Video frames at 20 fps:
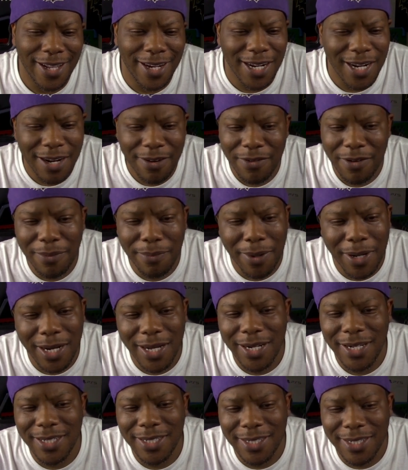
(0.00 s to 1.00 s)

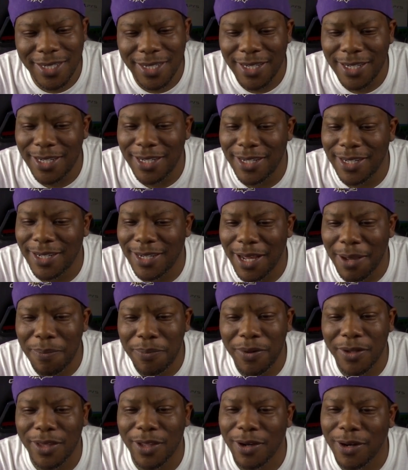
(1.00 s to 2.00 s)
Everybody seen they
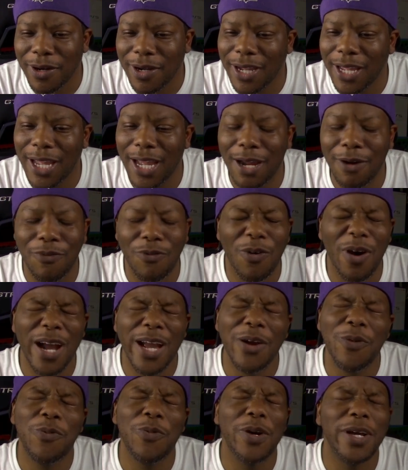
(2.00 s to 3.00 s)
put the cat
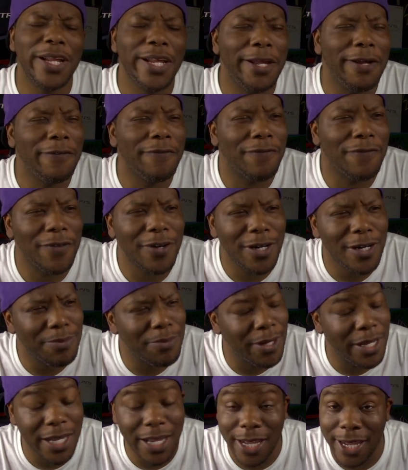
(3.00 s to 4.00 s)
right when he
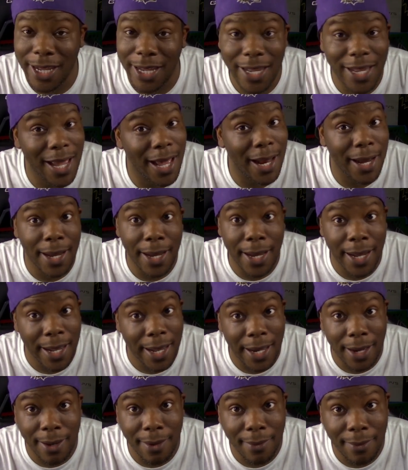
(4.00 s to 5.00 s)
fumbled. He he got
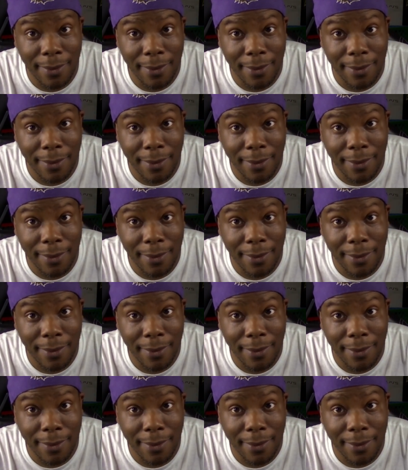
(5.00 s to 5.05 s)
lit.